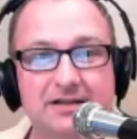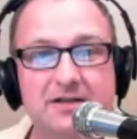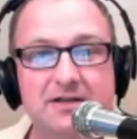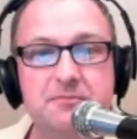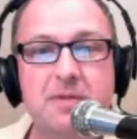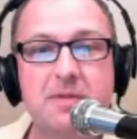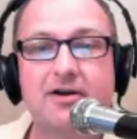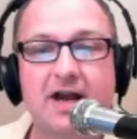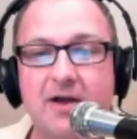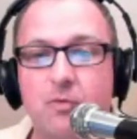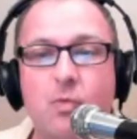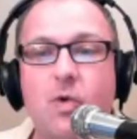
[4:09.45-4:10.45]
Didn't matter
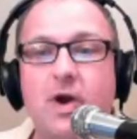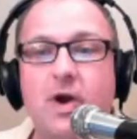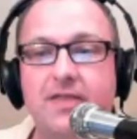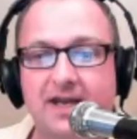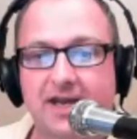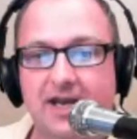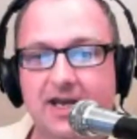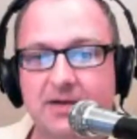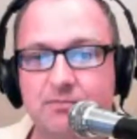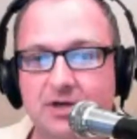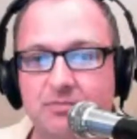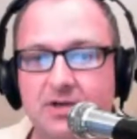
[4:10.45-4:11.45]
where they came
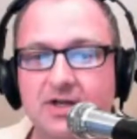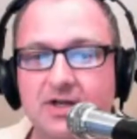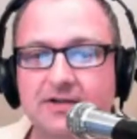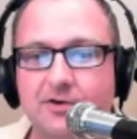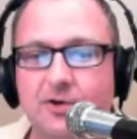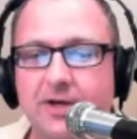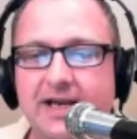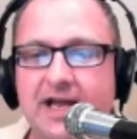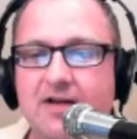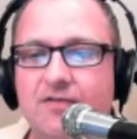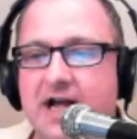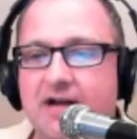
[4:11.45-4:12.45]
from. So he
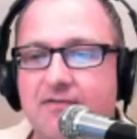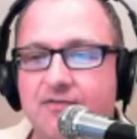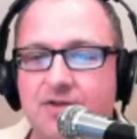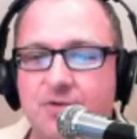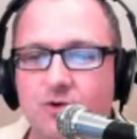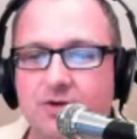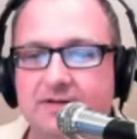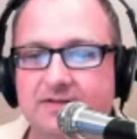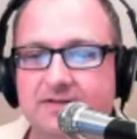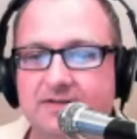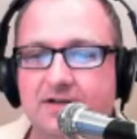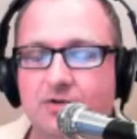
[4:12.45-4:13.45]
got 5 in the one
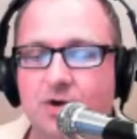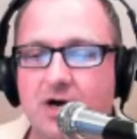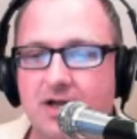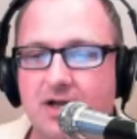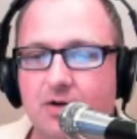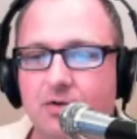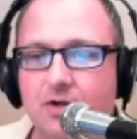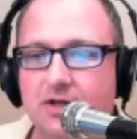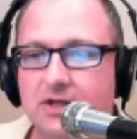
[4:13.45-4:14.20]
state of Ohio.